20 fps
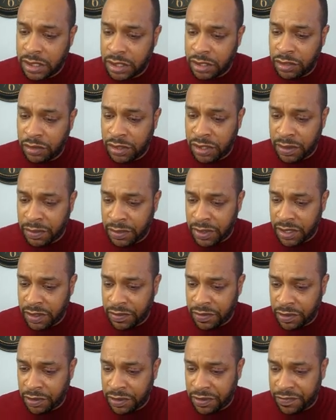and you can
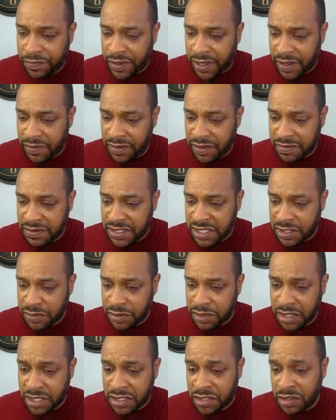mint only five NFTs,
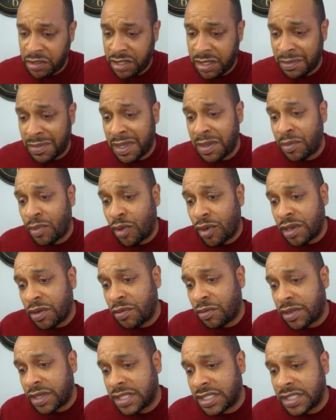one trash. So you can mint more
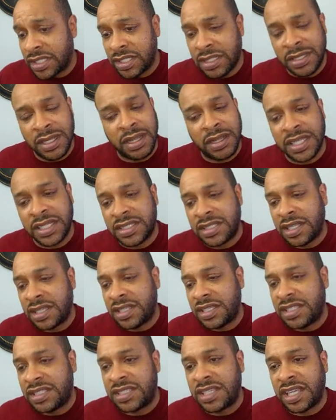than one. And like I
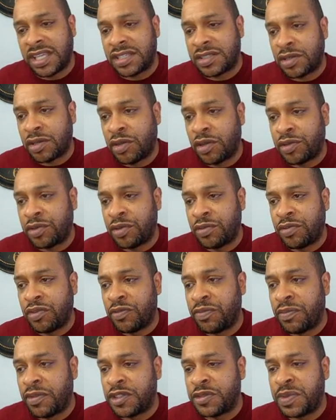said, these tickets will go through the
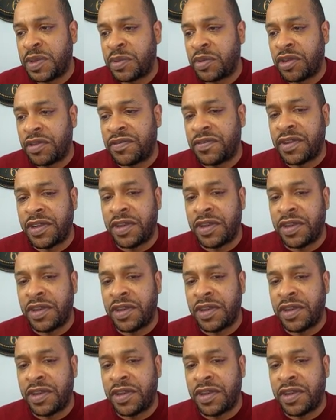roof. Most people don't